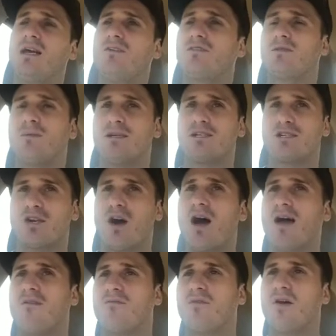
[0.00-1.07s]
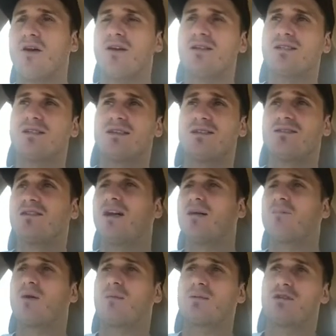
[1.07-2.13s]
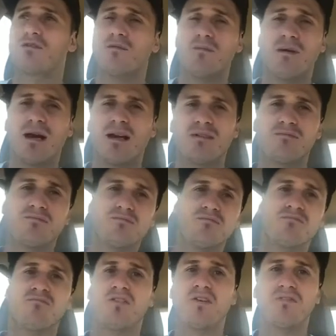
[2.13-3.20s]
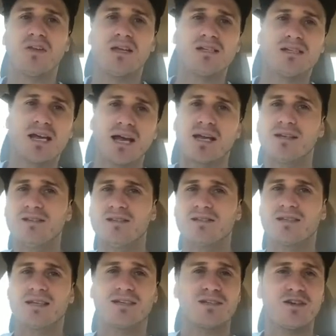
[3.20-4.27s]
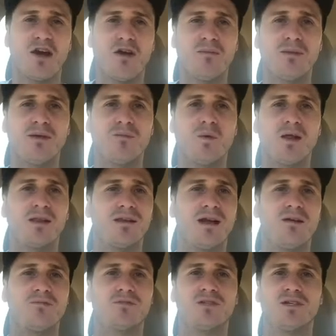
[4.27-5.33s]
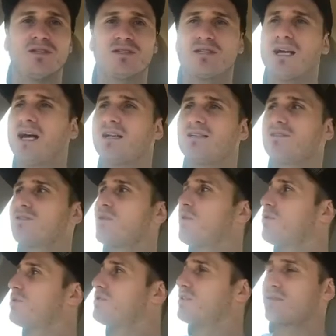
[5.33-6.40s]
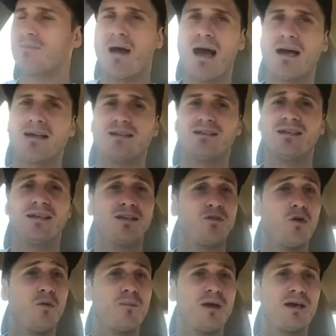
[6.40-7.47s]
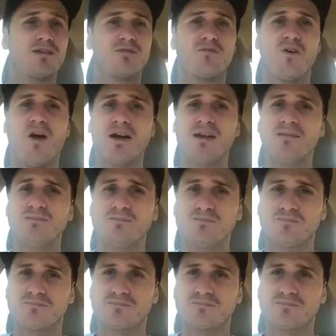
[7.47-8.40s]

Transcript: he was a bit shy at first. It probably took him about 15 seconds to get to know me well enough to start talking smack, and then he called me out to fight him.